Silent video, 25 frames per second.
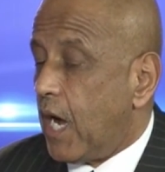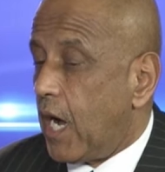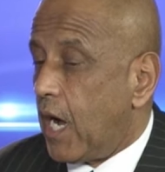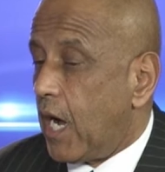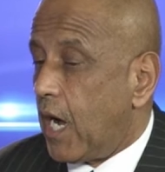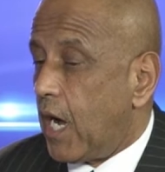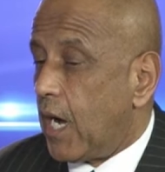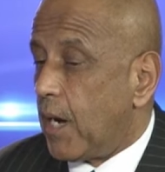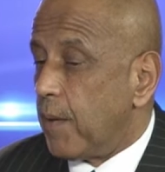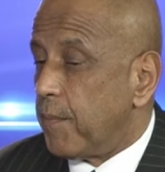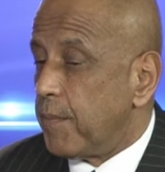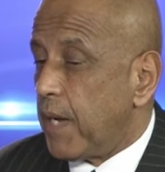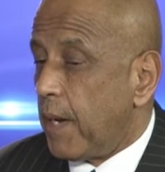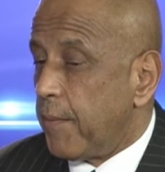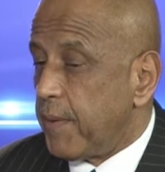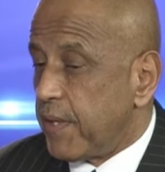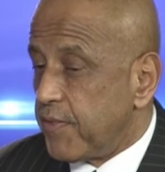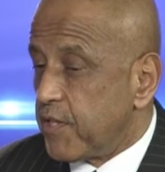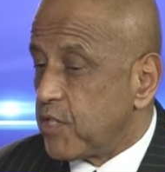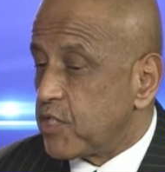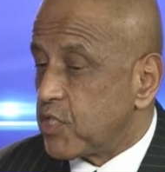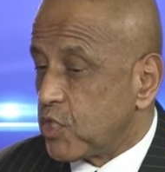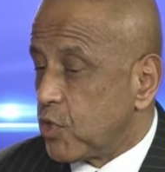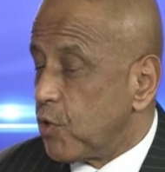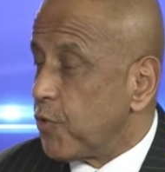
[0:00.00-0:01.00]
I
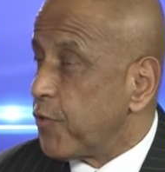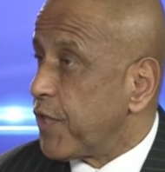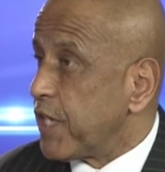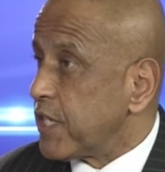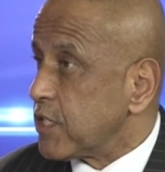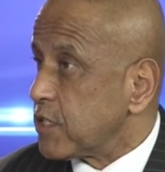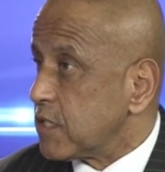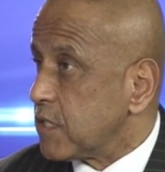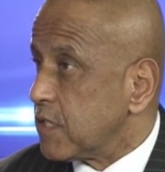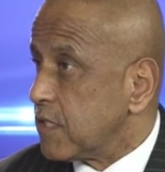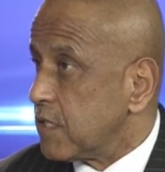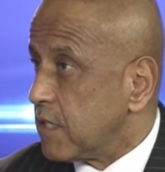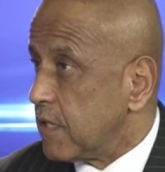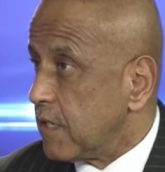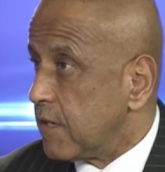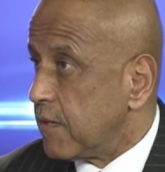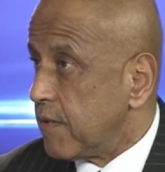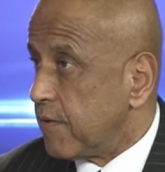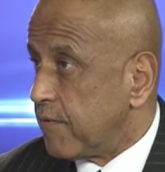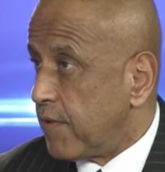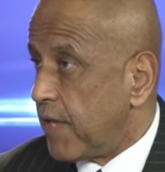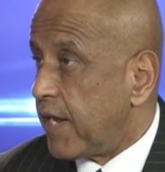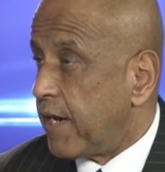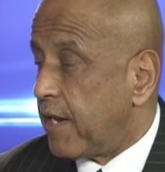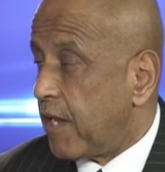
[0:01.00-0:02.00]
mean, there's still things
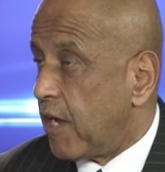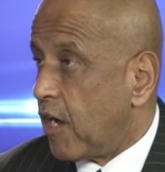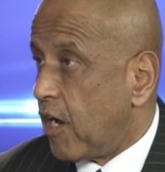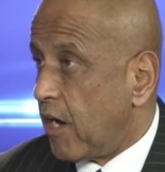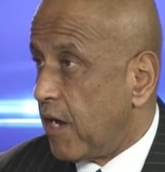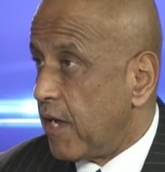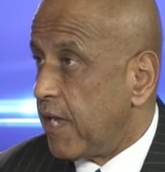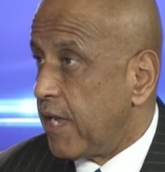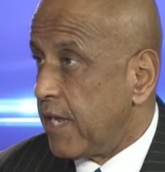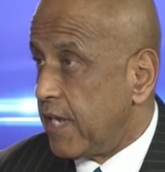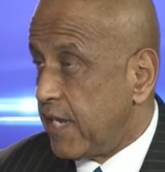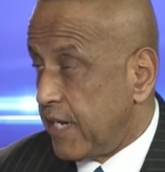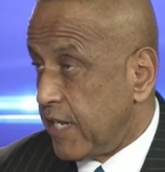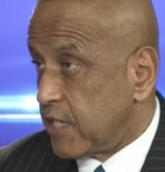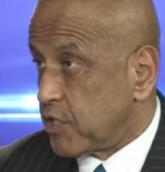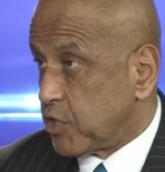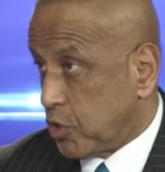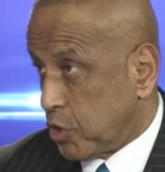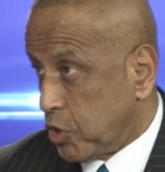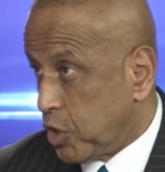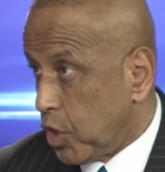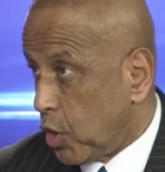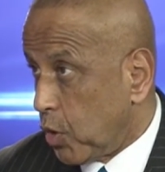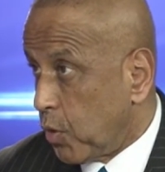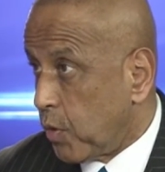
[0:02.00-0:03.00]
that he needs
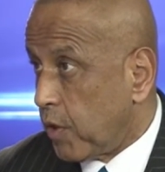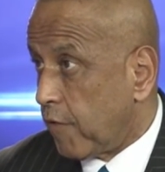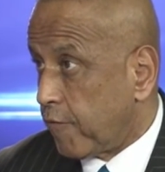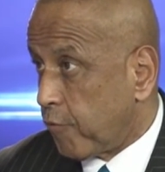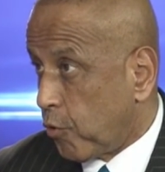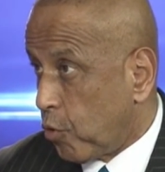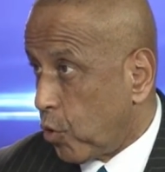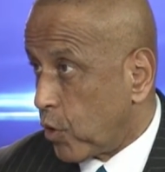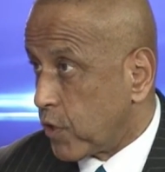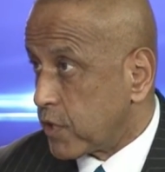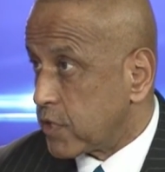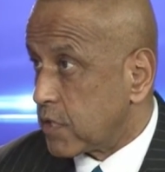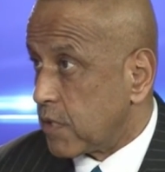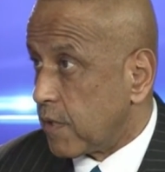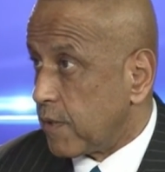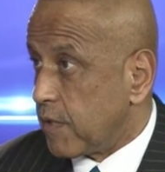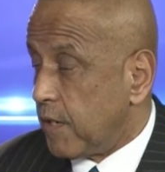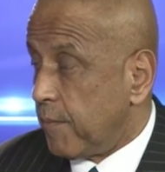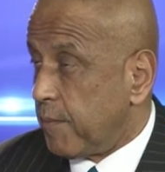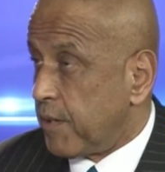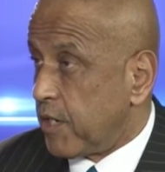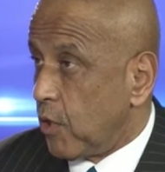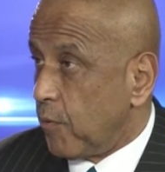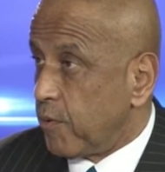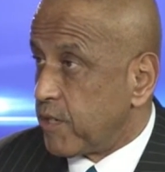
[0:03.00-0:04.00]
to do, of course.
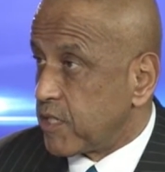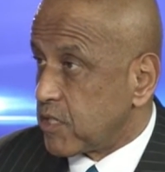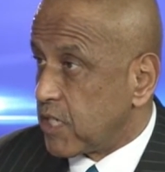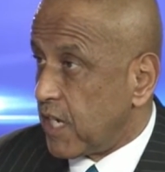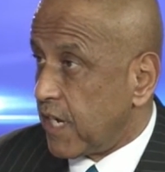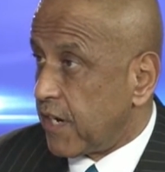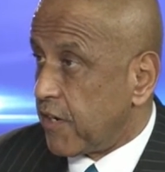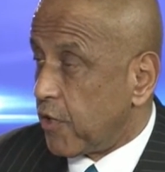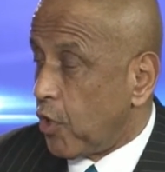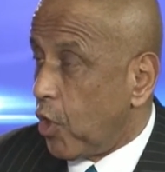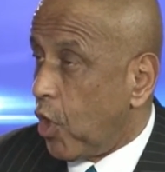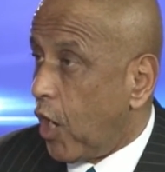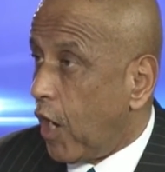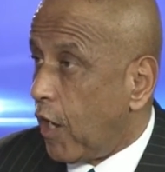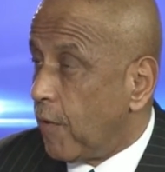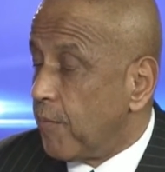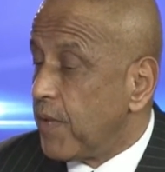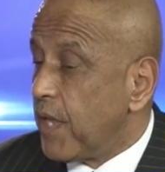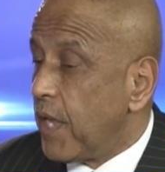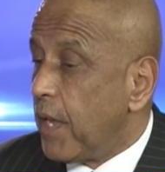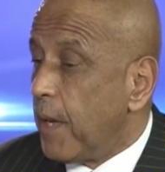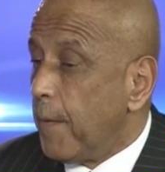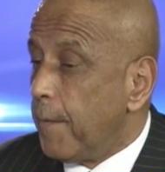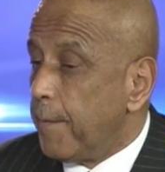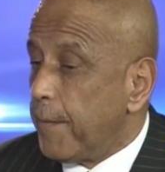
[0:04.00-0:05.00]
I mean, nobody's done it
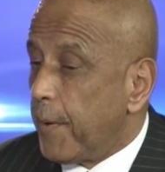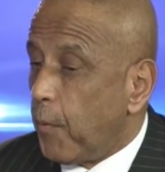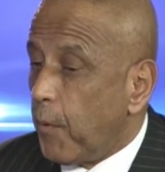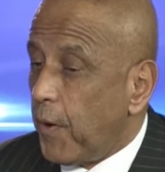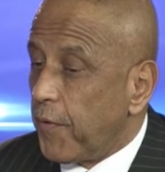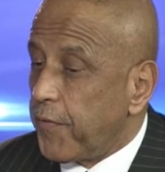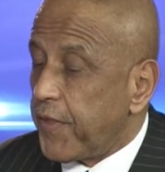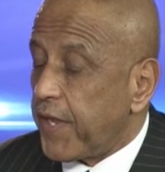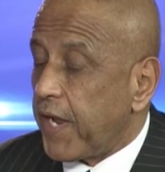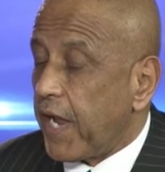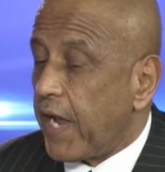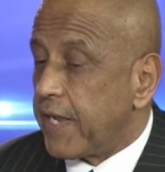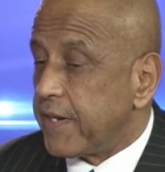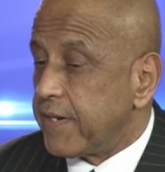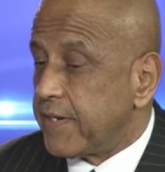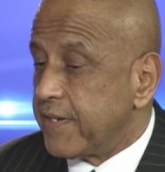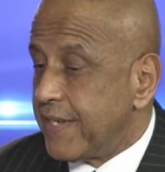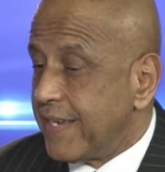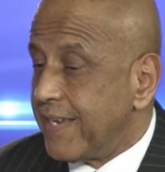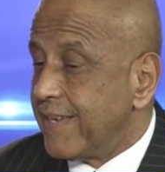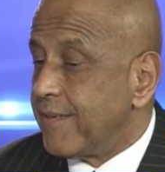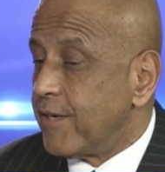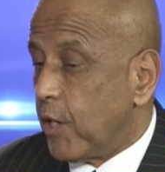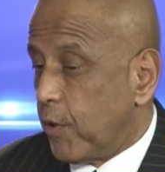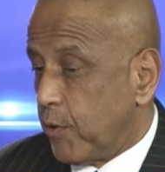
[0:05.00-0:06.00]
all. But one thing I
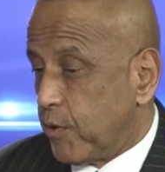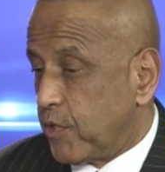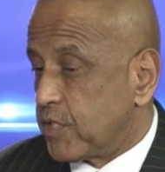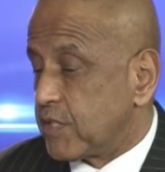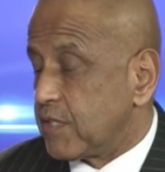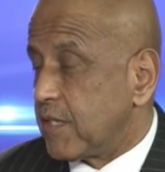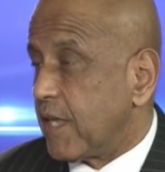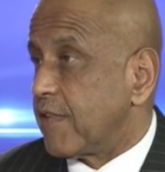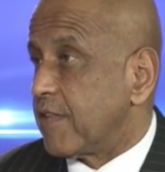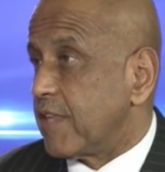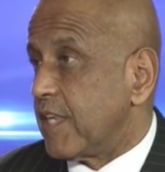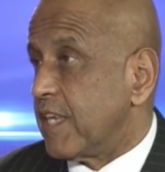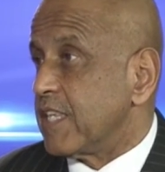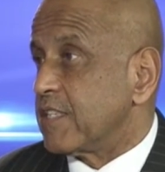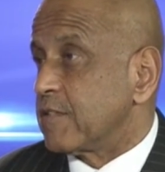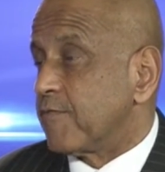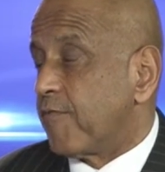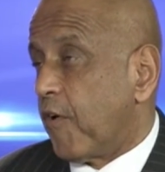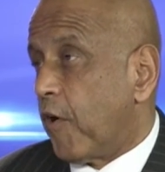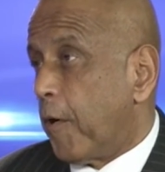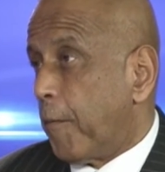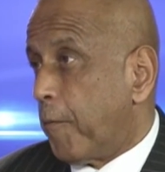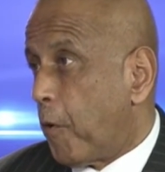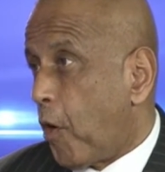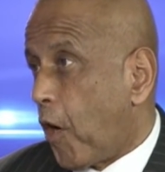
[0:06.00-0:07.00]
did notice that it's
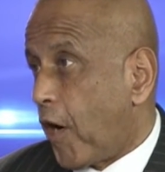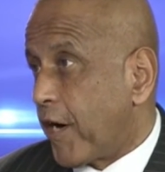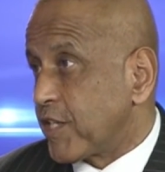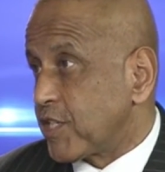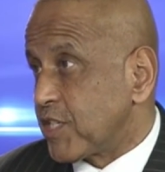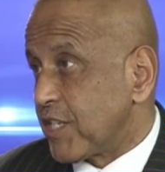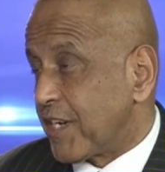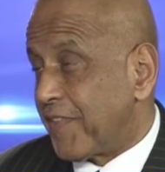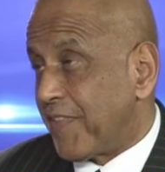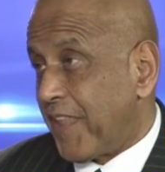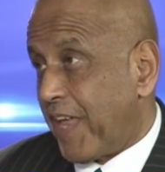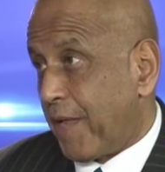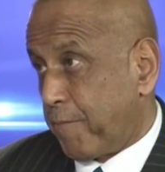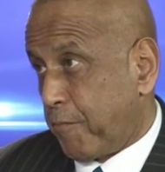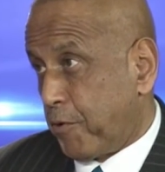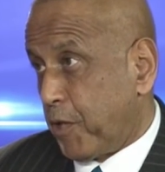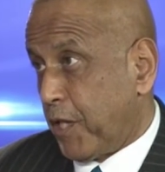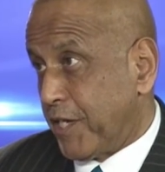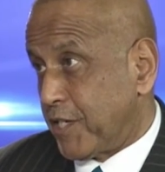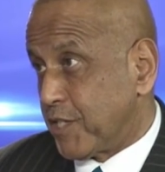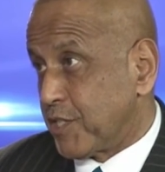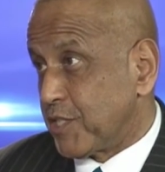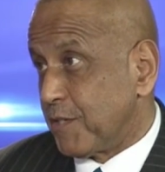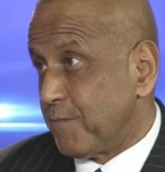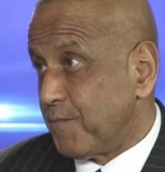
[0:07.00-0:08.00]
very partisan in that
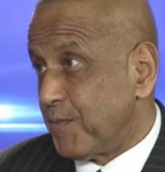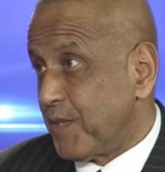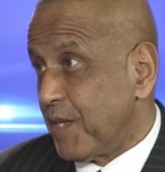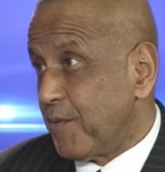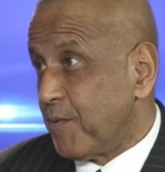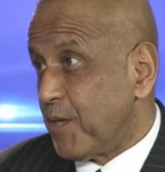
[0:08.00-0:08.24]
place